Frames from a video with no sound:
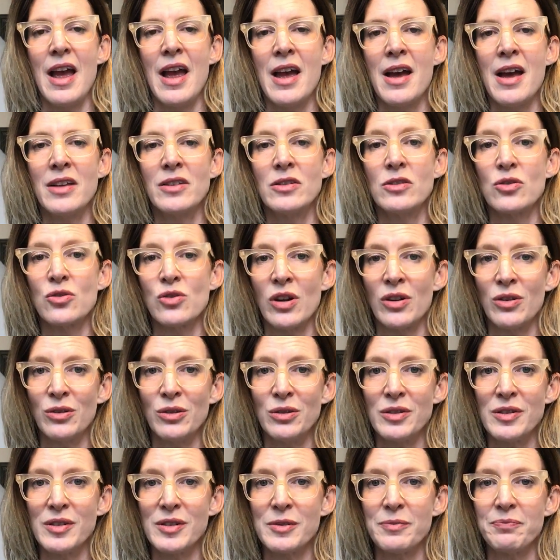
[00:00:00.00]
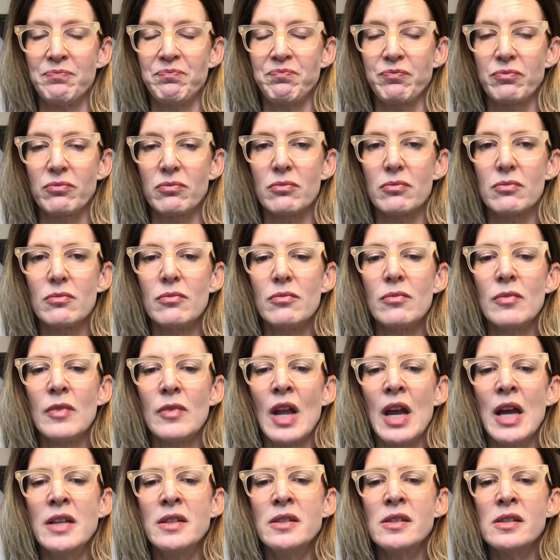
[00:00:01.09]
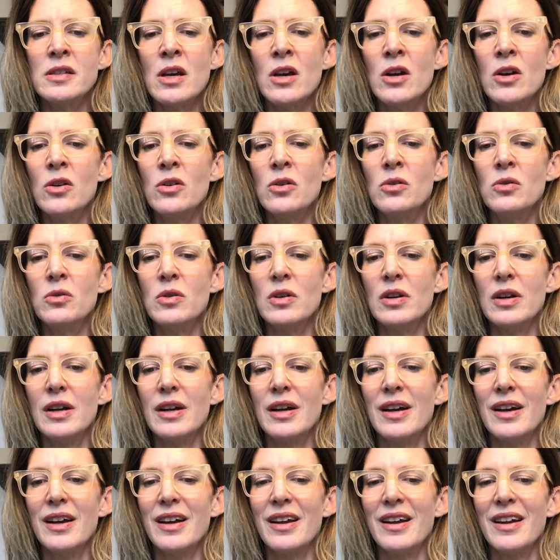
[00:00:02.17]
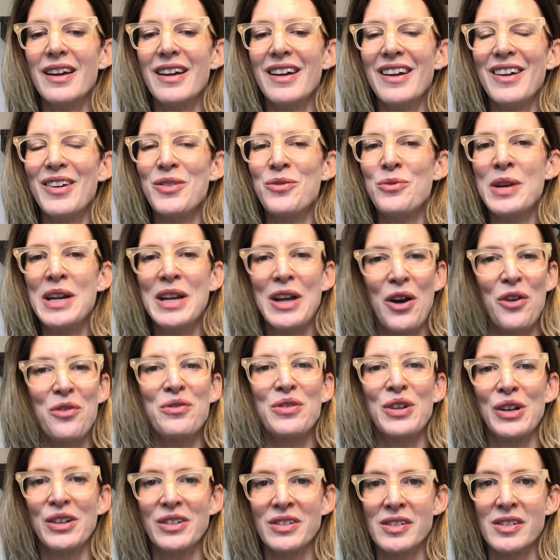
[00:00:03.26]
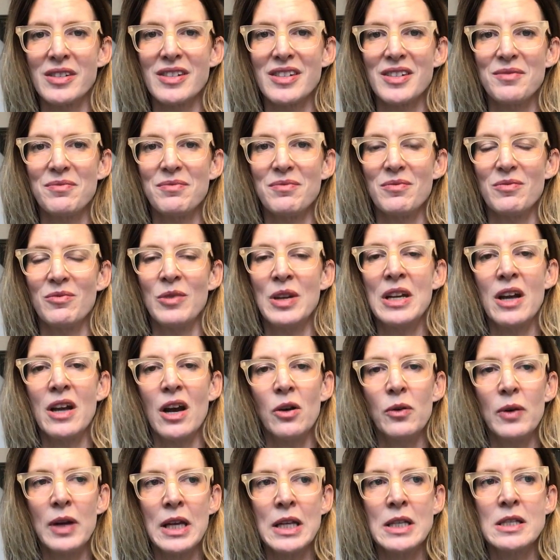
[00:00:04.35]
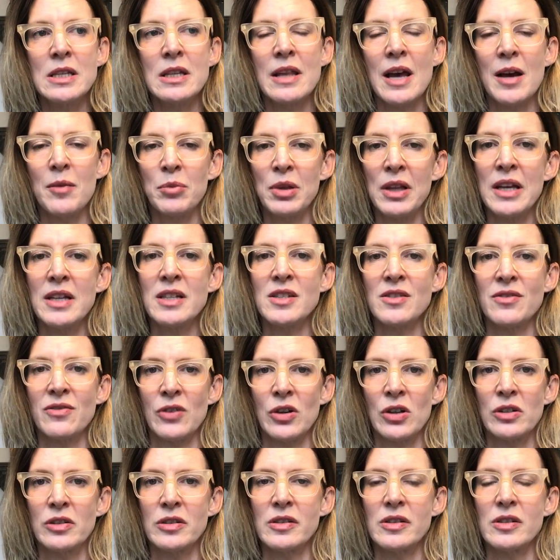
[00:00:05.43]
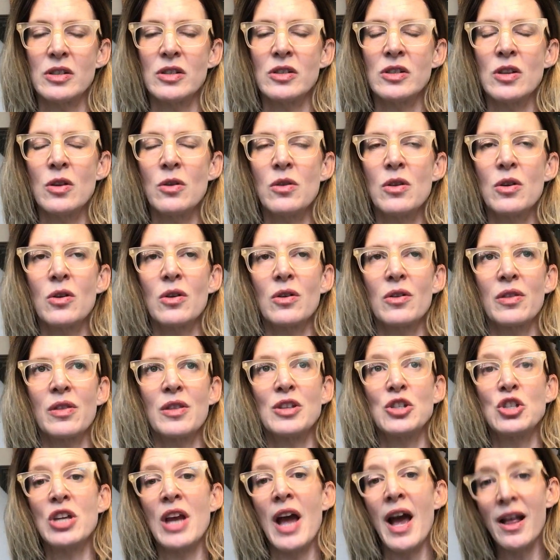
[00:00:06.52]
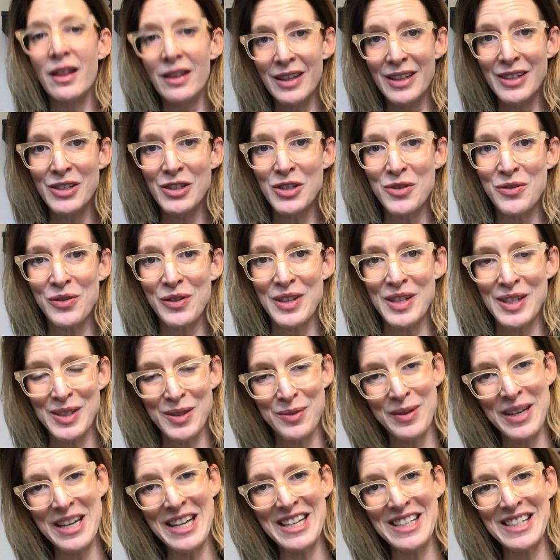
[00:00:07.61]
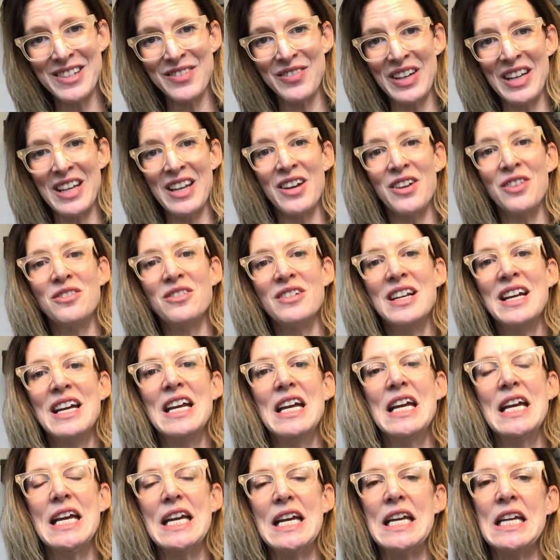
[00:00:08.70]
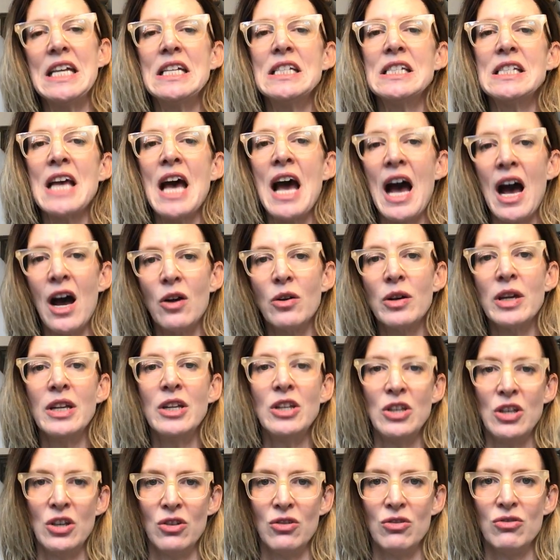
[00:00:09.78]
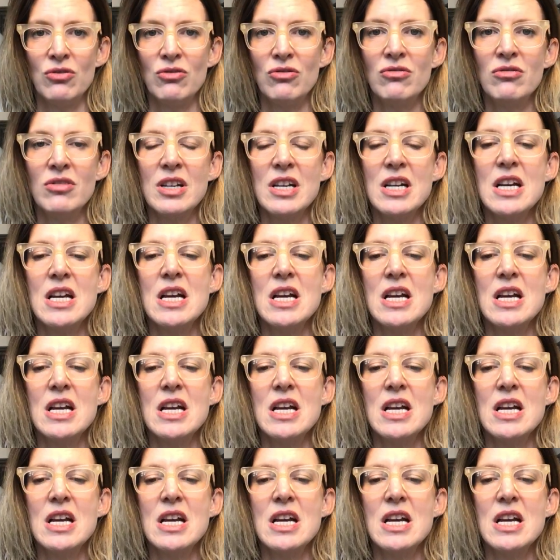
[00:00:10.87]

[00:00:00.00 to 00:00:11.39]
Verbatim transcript: and struggles. And so we go first. We go into that place first. So the, the challenge for this week's video is how can you